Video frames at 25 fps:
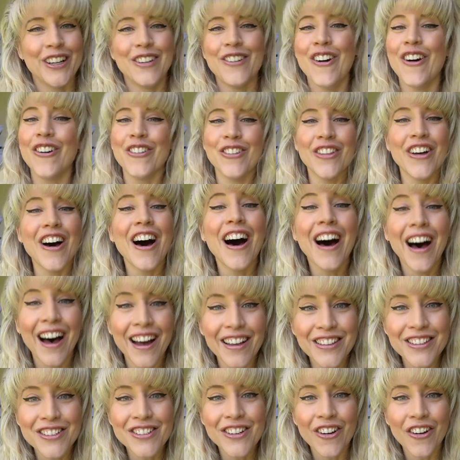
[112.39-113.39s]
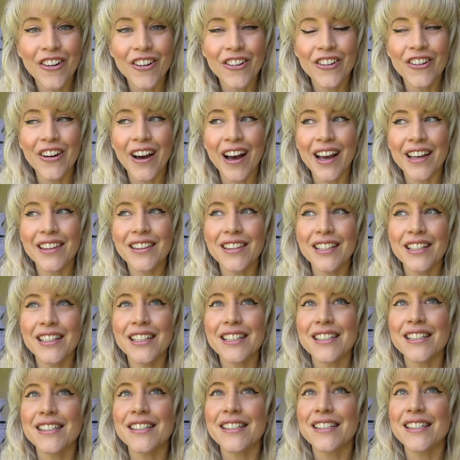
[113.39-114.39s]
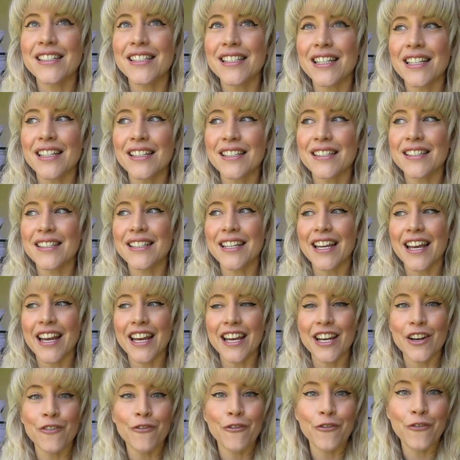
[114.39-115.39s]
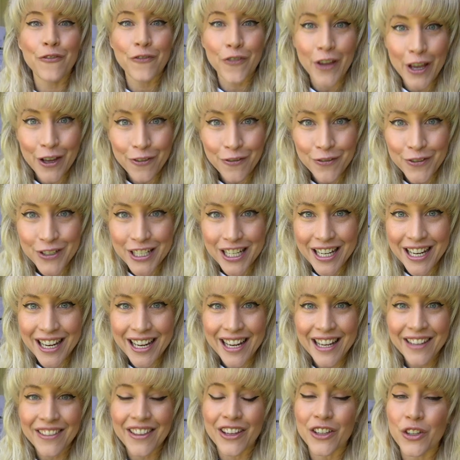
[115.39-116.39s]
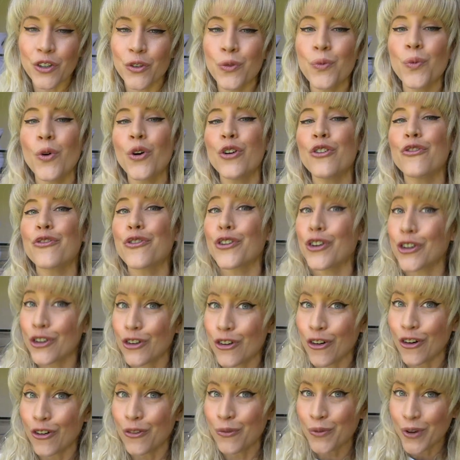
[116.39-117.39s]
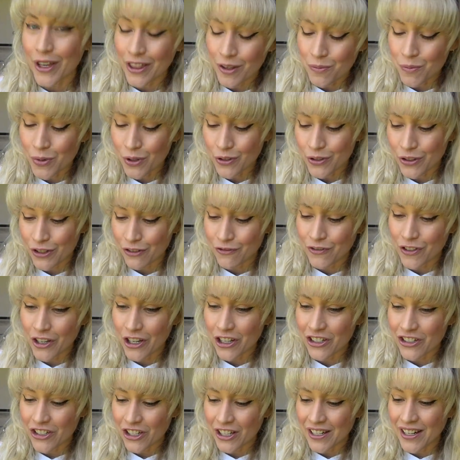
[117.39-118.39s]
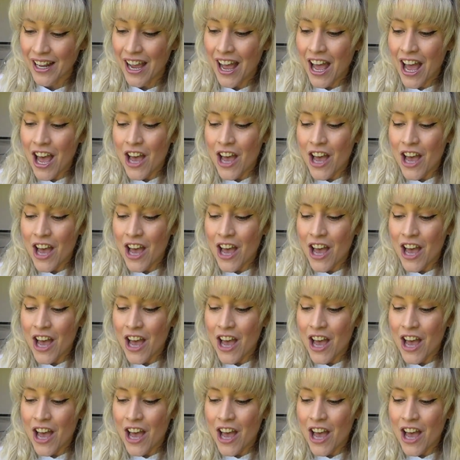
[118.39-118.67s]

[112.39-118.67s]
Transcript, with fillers: No, the hundo I think is 1650 that you want for a non-weather boosted version.